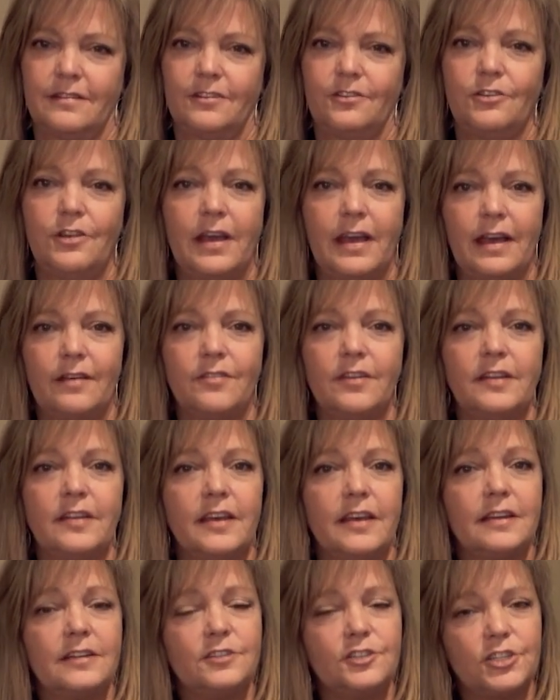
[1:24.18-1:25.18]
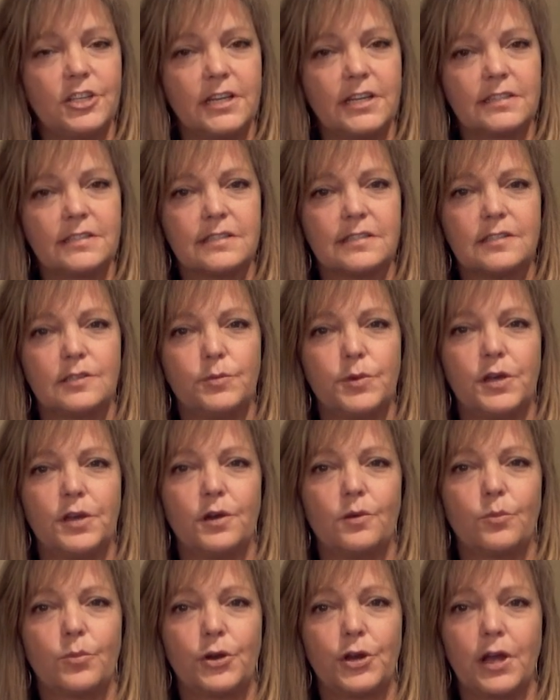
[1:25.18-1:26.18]
You haven't had a chance to
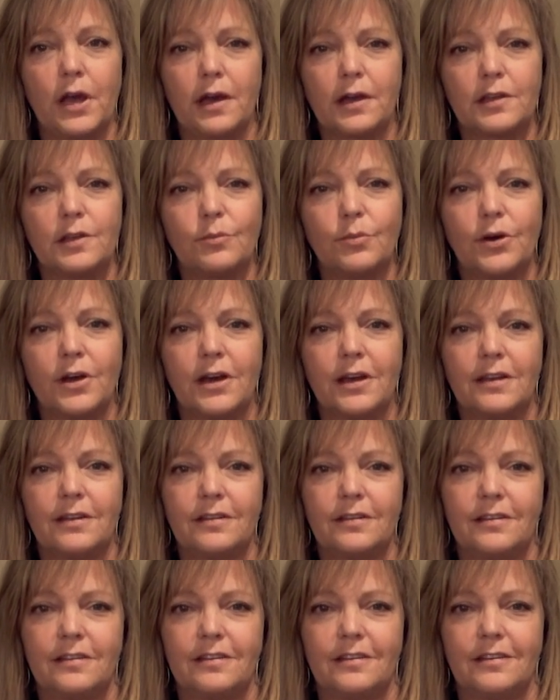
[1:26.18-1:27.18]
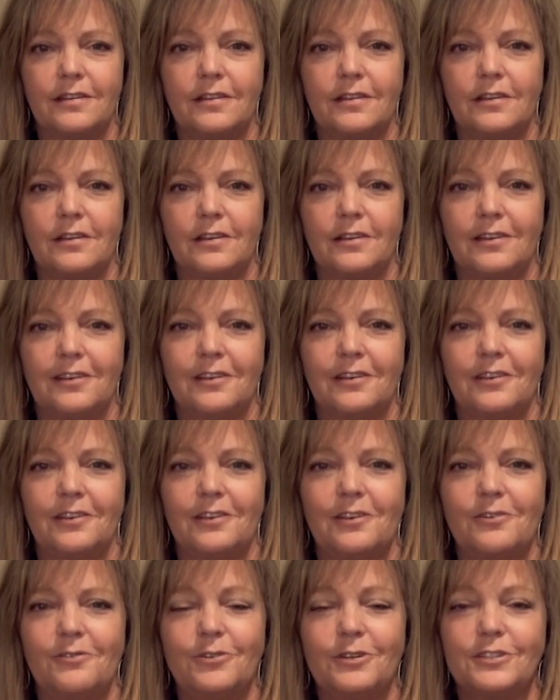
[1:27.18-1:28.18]
become preoccupied
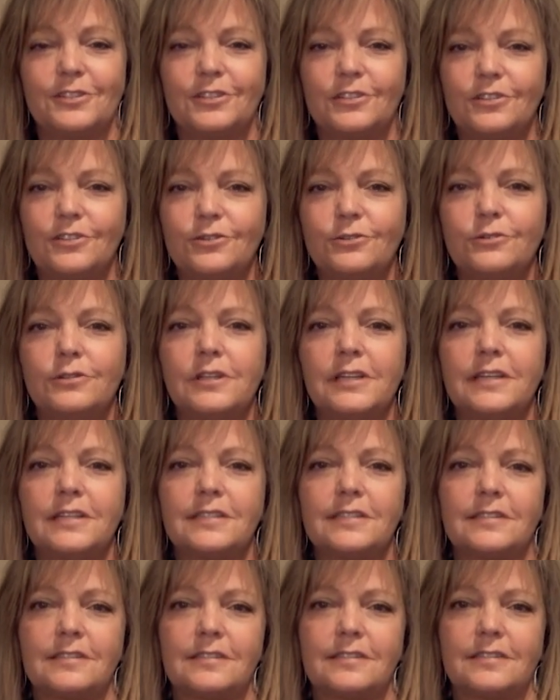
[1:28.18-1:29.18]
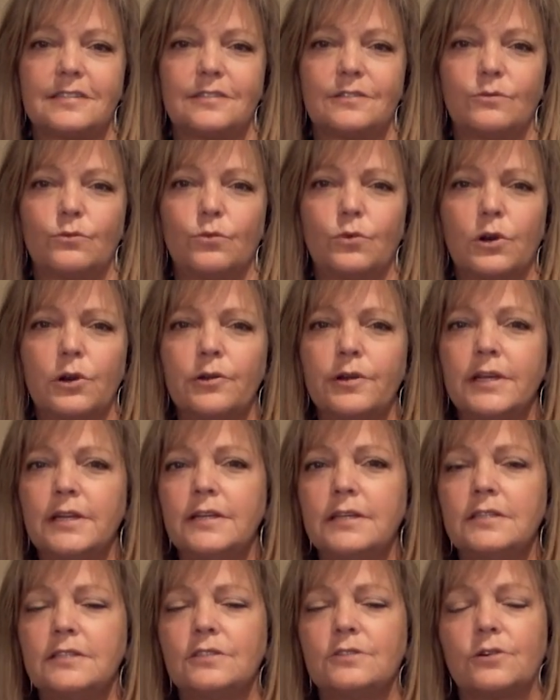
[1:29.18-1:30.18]
with to-do lists,
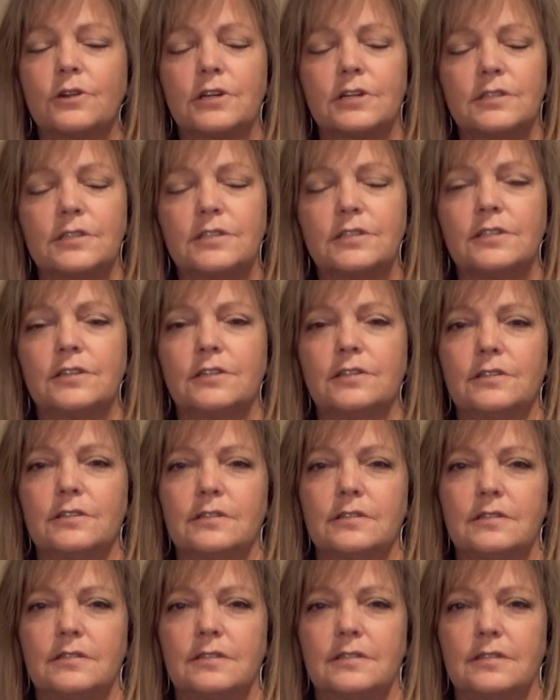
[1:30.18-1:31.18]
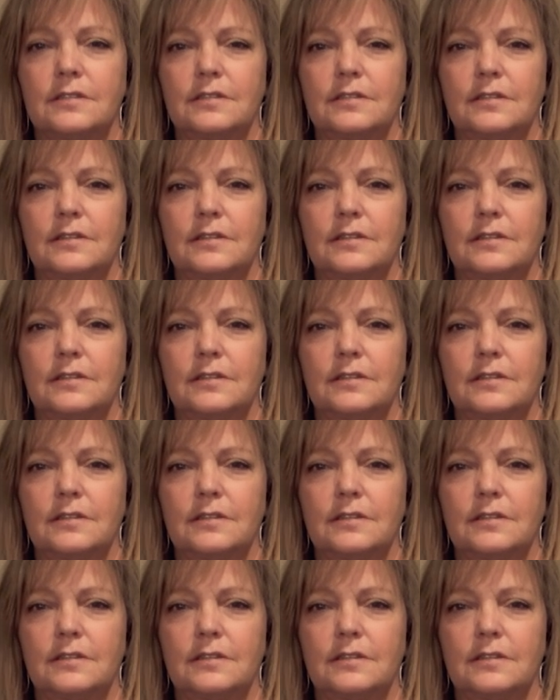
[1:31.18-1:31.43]
worries, or concerns.